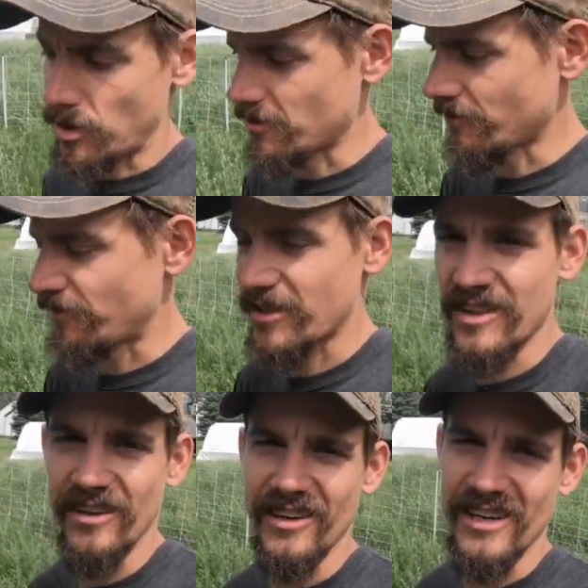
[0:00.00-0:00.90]
barn
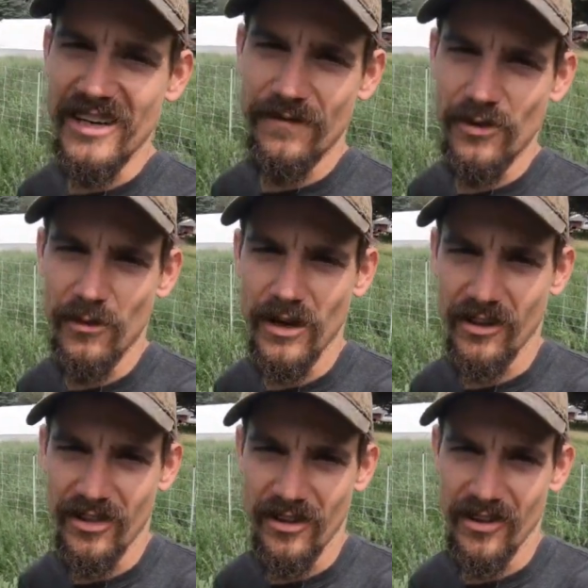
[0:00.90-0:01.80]
facility, if you
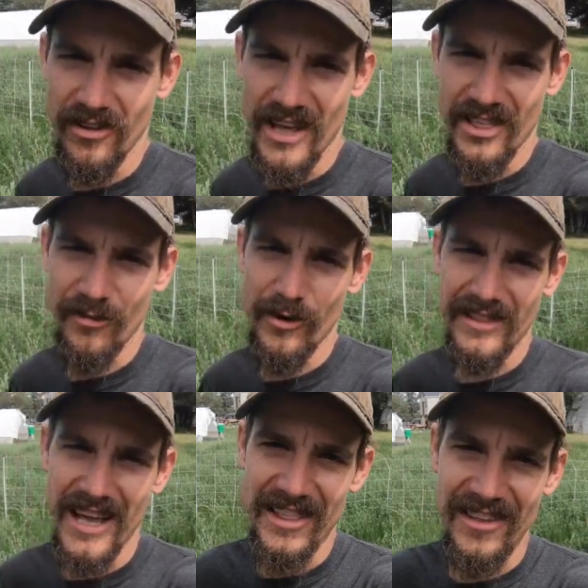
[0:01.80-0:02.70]
will. So that's
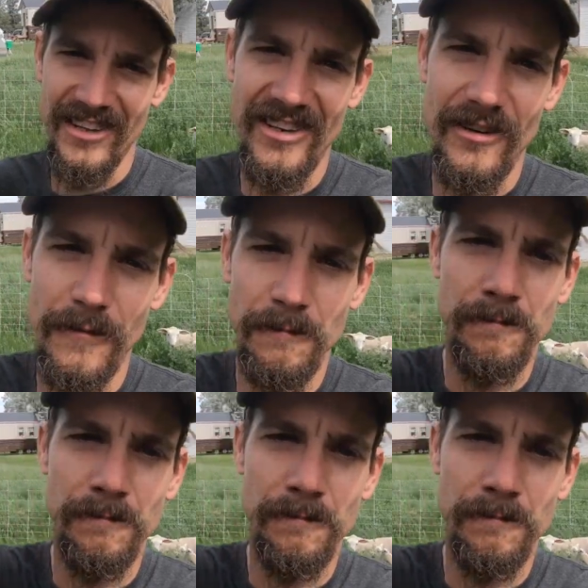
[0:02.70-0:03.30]
what that's gonna do.